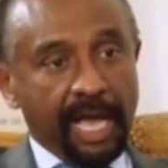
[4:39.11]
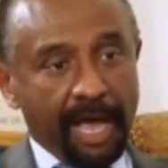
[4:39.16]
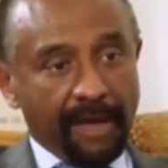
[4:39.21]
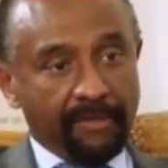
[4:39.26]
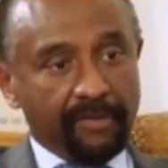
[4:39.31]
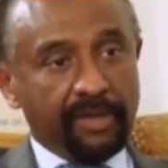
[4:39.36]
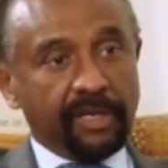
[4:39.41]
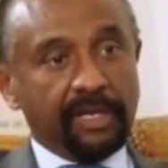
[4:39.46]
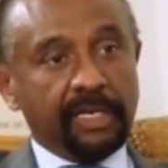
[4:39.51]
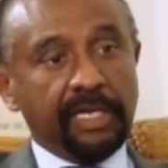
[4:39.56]

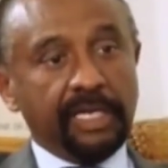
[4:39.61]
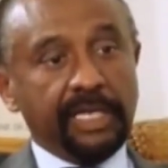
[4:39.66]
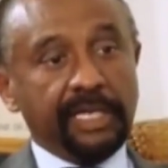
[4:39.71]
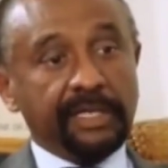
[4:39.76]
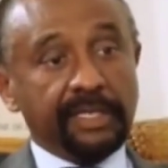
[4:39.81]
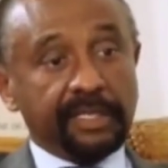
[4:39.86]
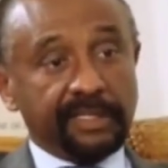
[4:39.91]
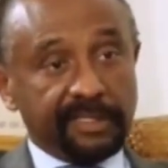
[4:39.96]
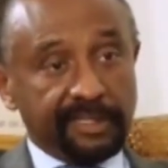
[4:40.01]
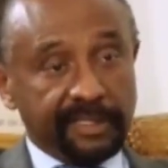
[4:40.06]
African
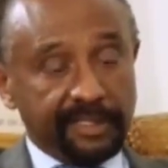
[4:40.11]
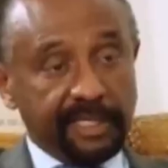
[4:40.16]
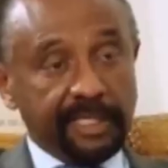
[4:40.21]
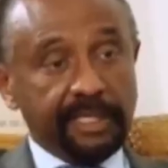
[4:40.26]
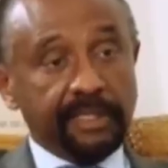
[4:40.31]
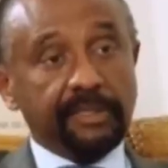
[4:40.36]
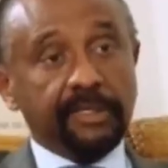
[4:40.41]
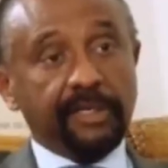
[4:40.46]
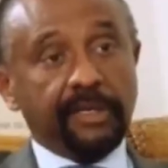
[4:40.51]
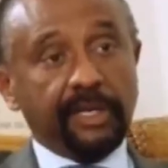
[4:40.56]
leaders
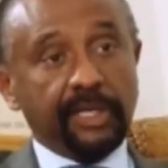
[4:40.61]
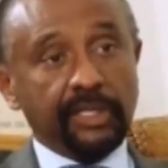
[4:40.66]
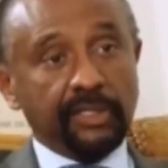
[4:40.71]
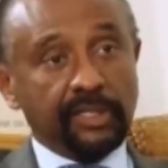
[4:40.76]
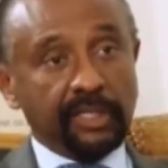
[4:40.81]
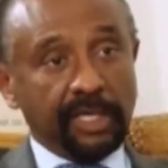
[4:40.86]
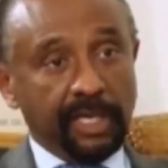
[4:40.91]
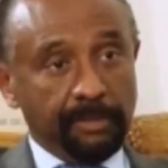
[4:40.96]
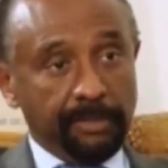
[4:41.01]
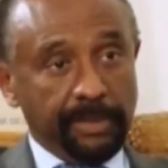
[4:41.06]
in the
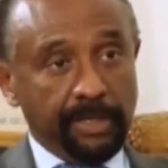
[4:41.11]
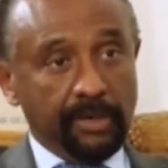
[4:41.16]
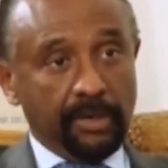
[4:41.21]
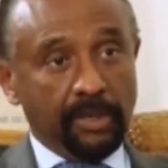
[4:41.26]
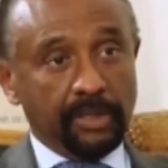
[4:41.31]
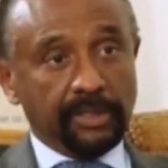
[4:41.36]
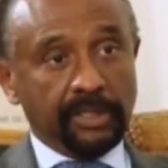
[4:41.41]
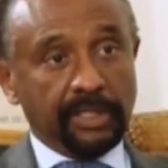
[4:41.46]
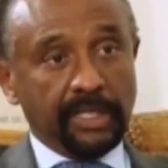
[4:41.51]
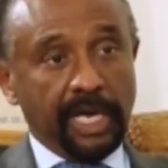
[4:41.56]
region and
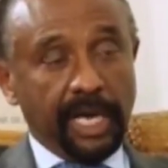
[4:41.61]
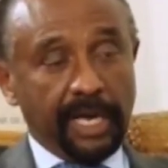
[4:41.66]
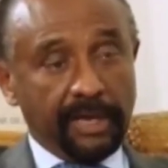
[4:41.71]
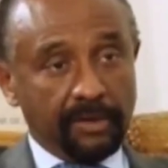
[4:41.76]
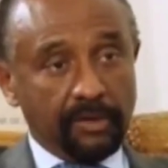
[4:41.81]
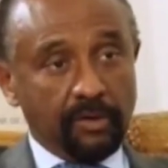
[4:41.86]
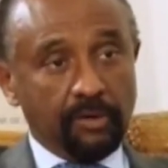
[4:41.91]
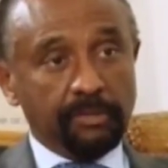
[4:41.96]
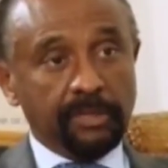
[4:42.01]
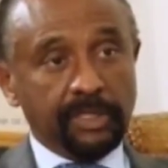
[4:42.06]
beyond
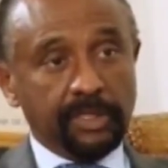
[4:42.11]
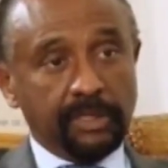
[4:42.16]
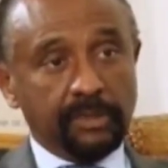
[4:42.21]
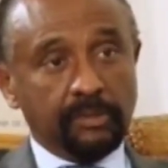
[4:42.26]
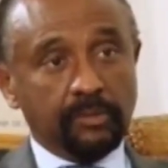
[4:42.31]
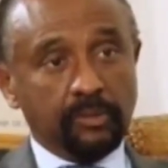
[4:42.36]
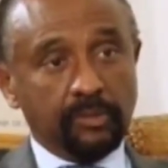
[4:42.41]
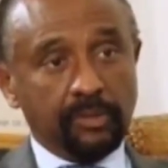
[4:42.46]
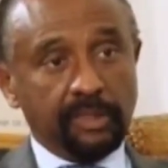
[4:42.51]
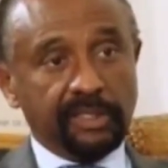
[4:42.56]
are committed to